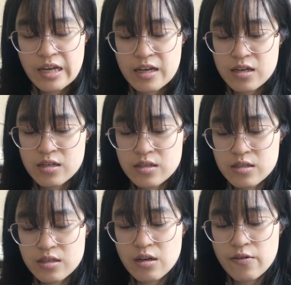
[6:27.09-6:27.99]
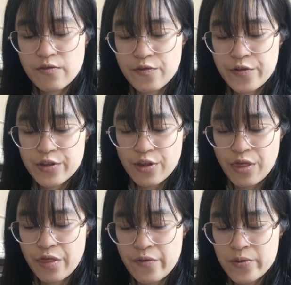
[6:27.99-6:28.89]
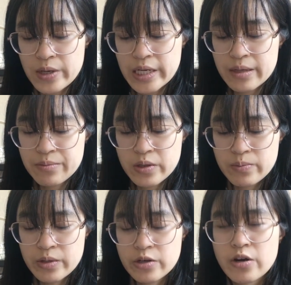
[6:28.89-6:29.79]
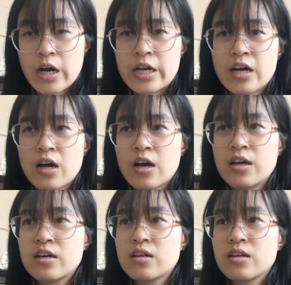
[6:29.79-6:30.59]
And for the 3mm, I got